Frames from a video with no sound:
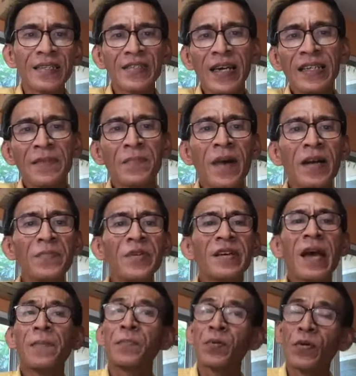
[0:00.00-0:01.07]
He said it might
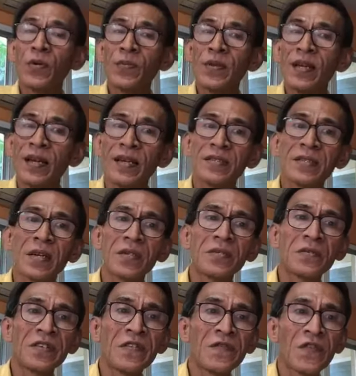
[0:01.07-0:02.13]
be
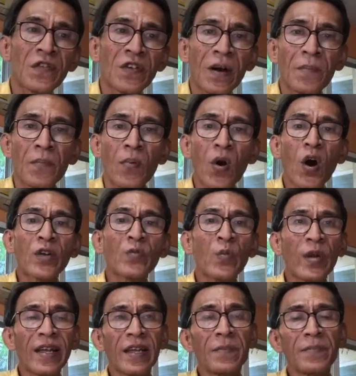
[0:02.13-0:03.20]
appropriate to refer a
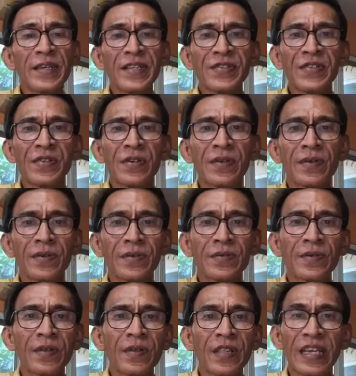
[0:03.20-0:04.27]
Broadway musical,
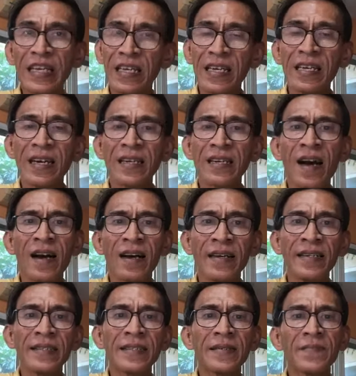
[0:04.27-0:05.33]
The King and
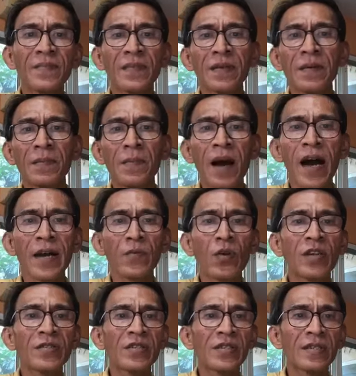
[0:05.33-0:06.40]
I, by
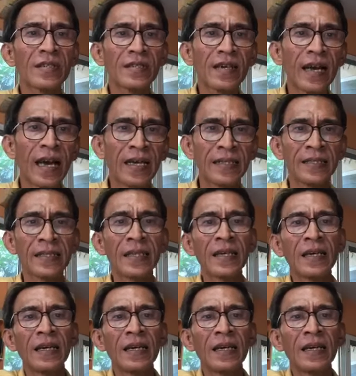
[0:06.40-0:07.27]
Roger and